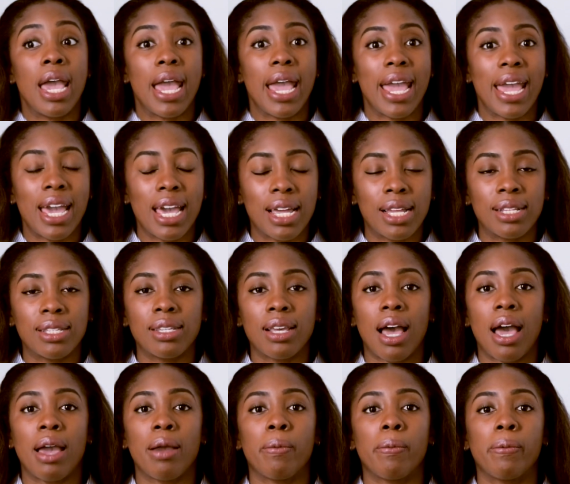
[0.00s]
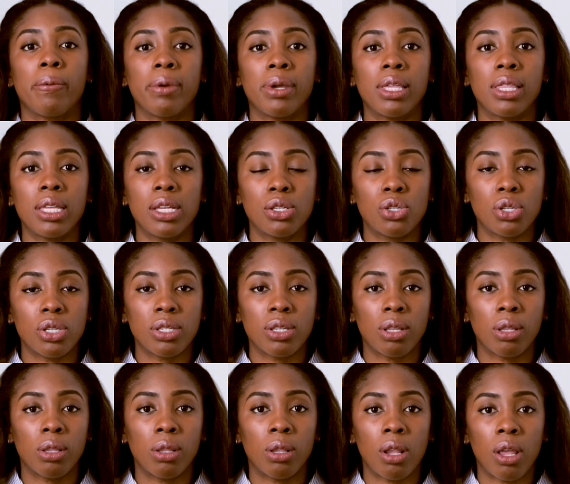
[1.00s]
And I really just
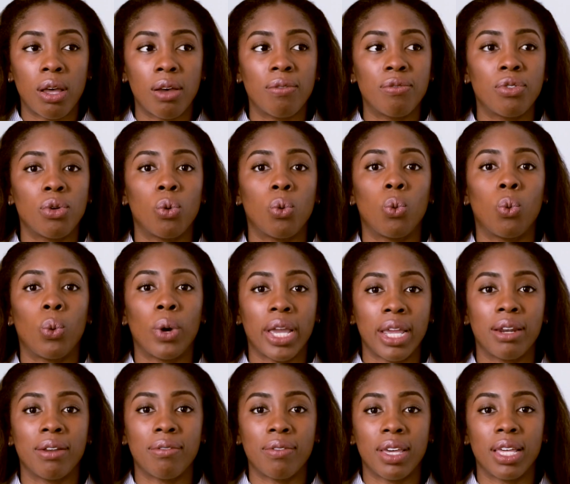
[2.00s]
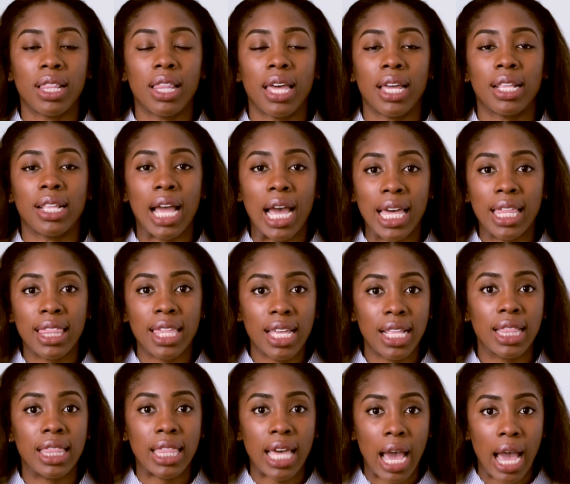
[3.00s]
love the weight of it. Like, I
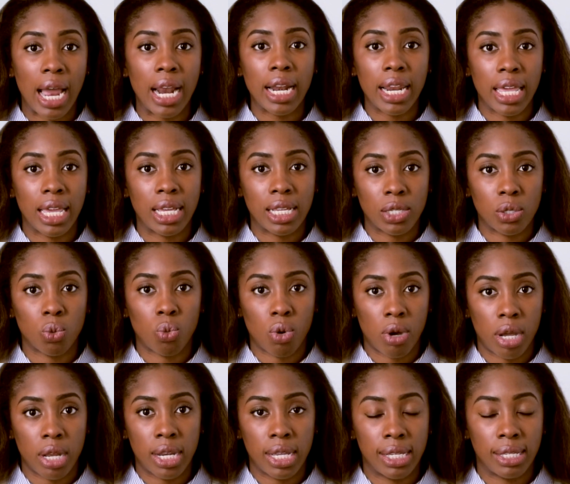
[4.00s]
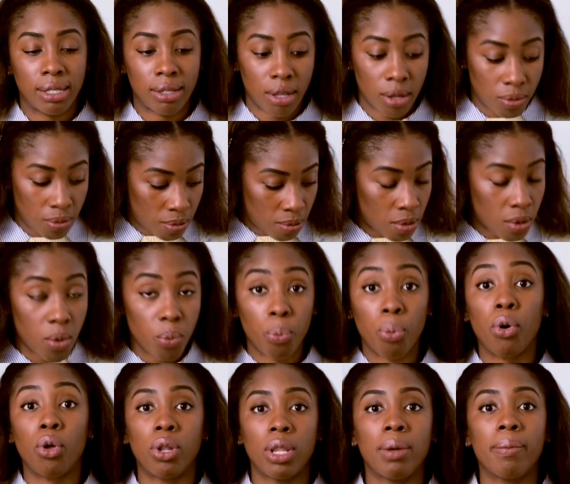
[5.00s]
think that is what is
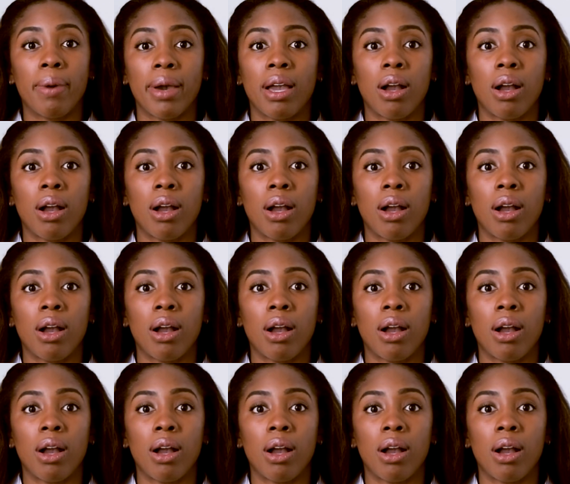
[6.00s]
pulling my